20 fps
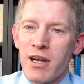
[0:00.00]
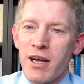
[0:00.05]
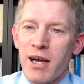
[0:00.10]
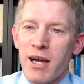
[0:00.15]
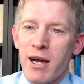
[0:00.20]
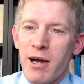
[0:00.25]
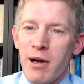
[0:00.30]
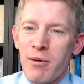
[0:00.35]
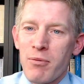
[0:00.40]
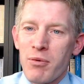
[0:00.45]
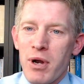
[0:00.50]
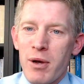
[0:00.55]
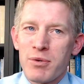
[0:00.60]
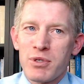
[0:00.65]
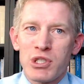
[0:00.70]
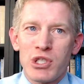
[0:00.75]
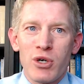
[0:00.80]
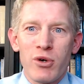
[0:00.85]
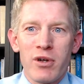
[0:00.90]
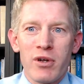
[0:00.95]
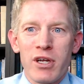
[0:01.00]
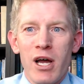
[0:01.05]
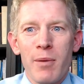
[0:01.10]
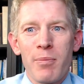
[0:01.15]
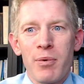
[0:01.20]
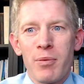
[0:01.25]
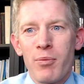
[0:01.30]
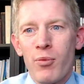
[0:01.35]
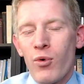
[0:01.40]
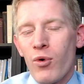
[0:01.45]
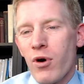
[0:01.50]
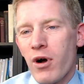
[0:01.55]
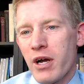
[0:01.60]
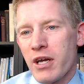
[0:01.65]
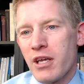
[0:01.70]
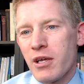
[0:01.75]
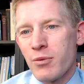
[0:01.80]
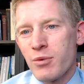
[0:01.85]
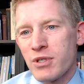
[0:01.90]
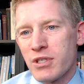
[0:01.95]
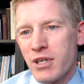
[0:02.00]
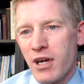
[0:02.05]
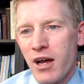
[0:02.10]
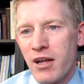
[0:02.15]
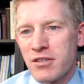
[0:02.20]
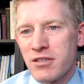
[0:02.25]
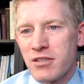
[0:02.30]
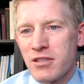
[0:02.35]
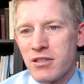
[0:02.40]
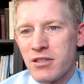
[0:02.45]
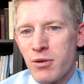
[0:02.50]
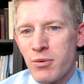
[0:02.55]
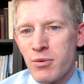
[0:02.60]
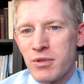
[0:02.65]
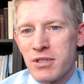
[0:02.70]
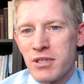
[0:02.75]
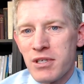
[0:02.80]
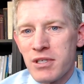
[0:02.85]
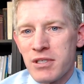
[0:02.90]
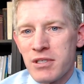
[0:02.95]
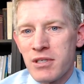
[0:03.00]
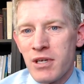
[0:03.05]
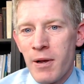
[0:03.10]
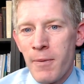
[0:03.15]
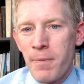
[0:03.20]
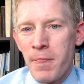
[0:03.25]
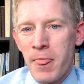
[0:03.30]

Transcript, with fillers: Uh, when I was growing up in Milwaukee, Wisconsin, there was this